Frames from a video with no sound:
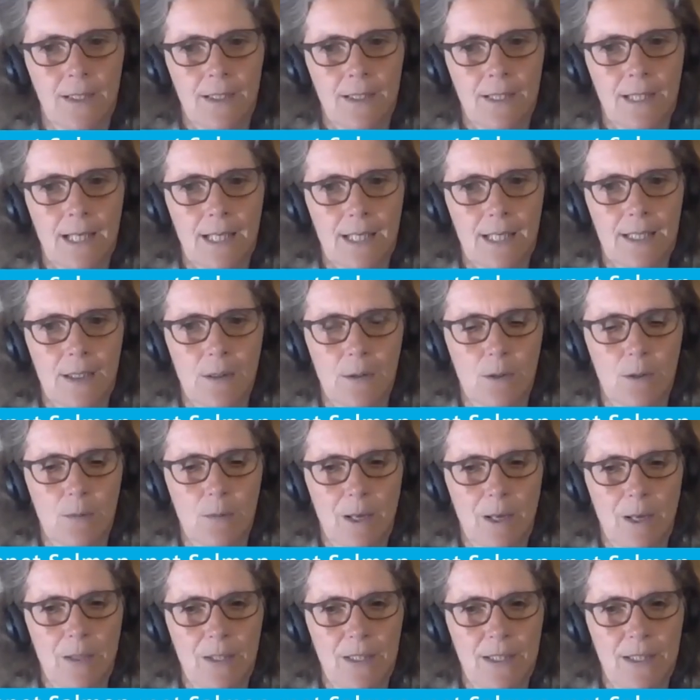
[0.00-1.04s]
tell us all
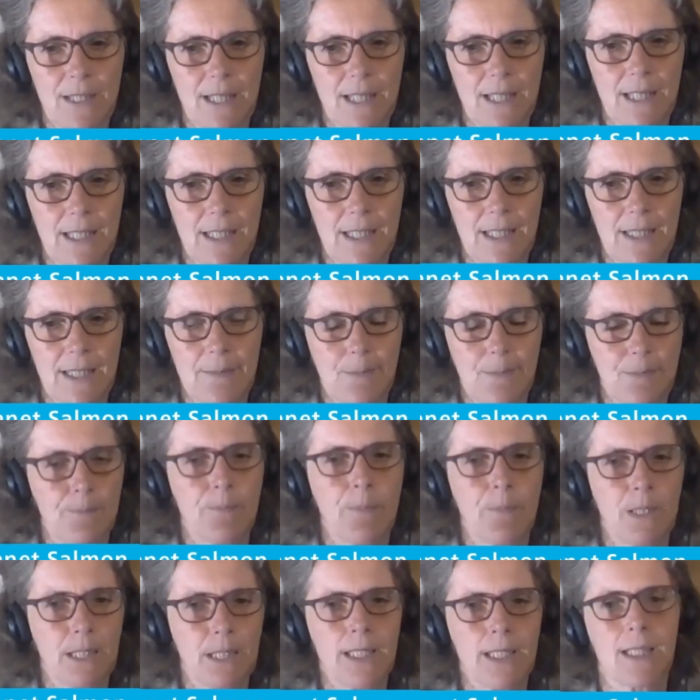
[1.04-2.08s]
about these things,
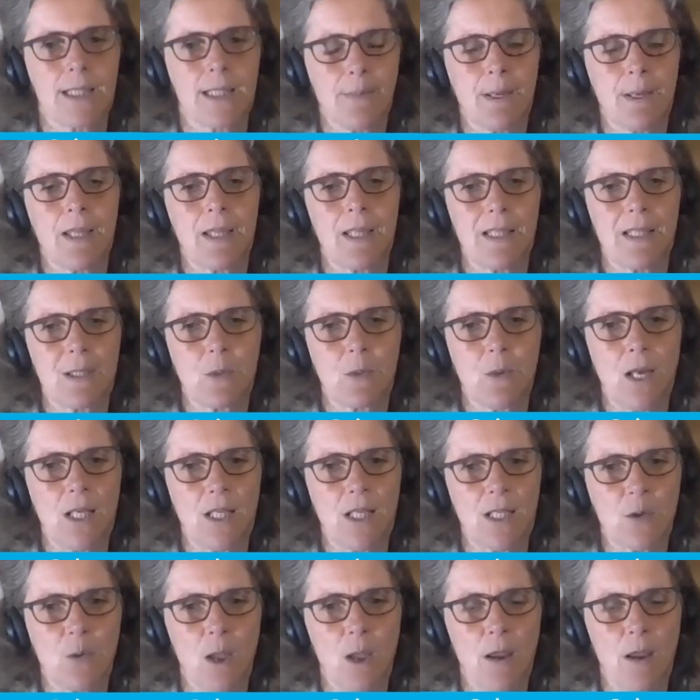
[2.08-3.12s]
but it does make things kind
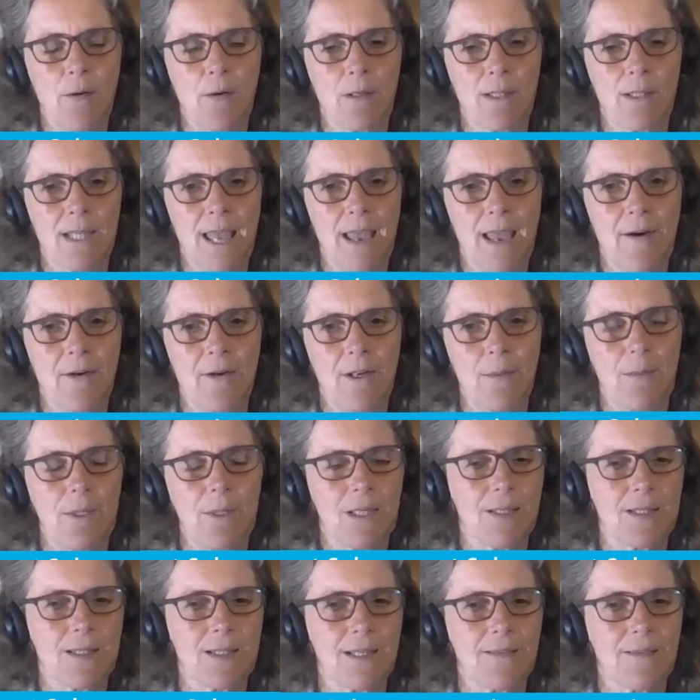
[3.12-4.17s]
of scary,
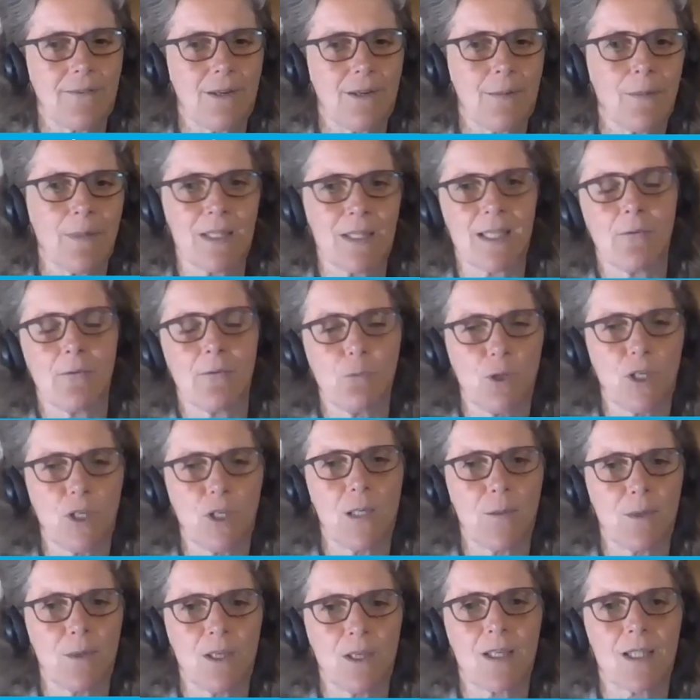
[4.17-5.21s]
because I find myself
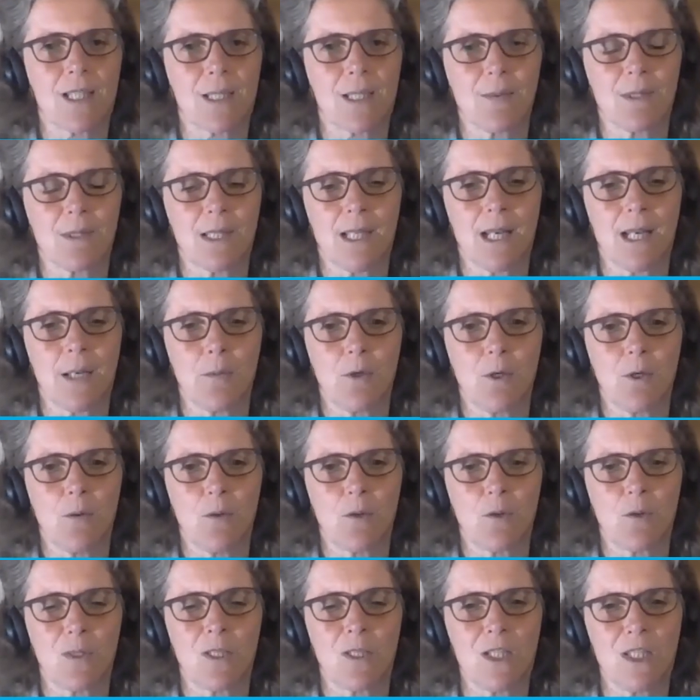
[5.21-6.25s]
working with customers that I worked
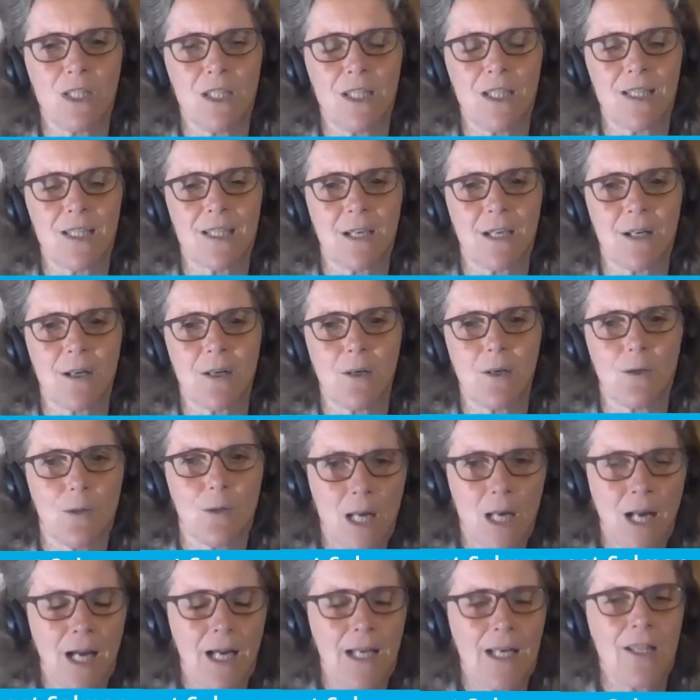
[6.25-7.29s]
with 20 years ago,
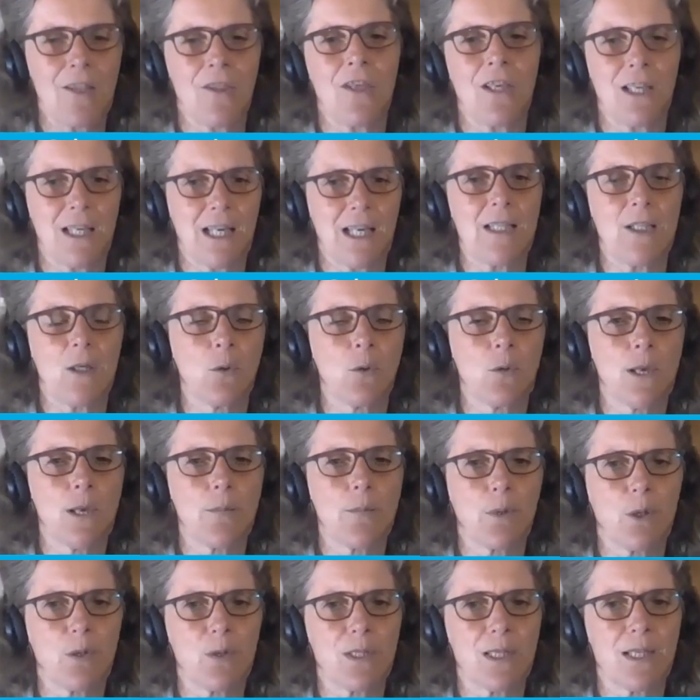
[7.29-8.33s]
and I think I know their
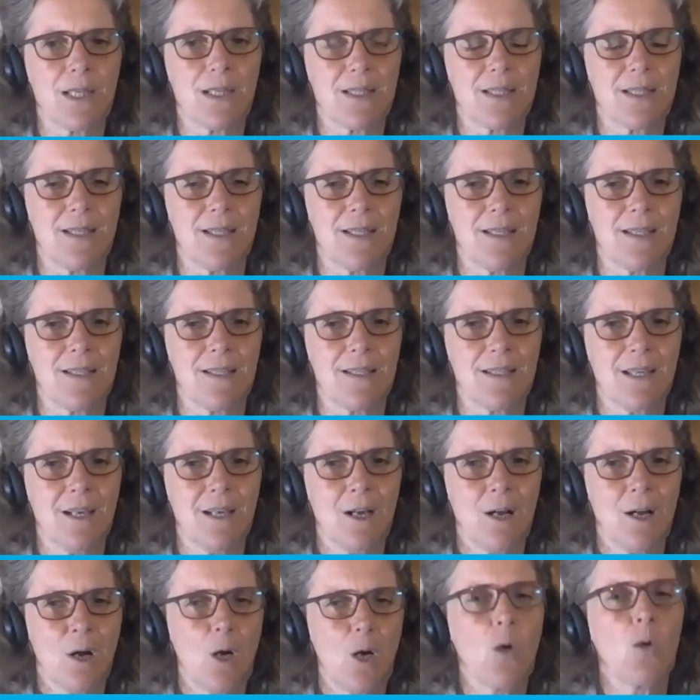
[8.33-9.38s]
processes,
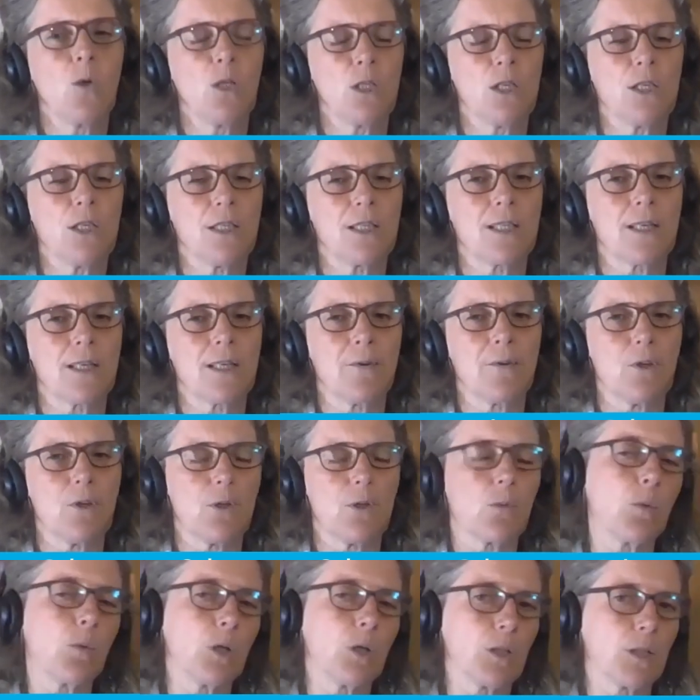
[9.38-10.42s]
only to discover that
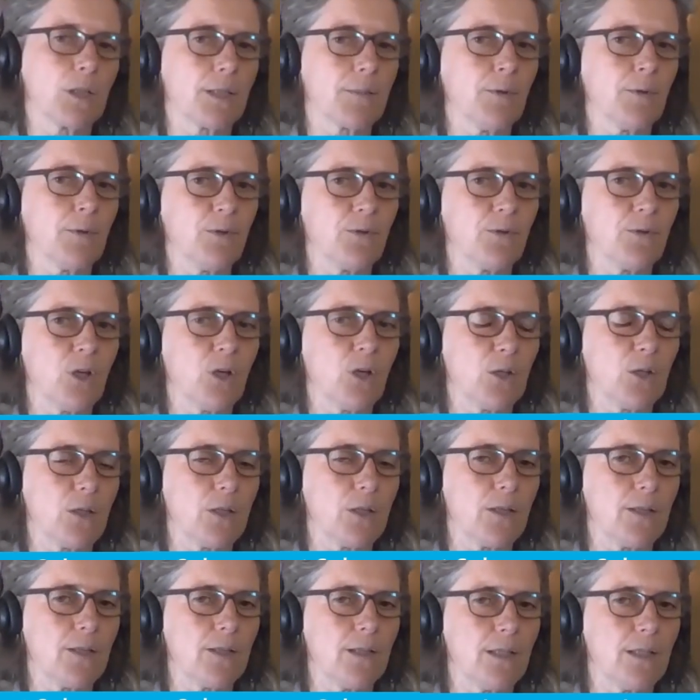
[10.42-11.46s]
the world has moved on, and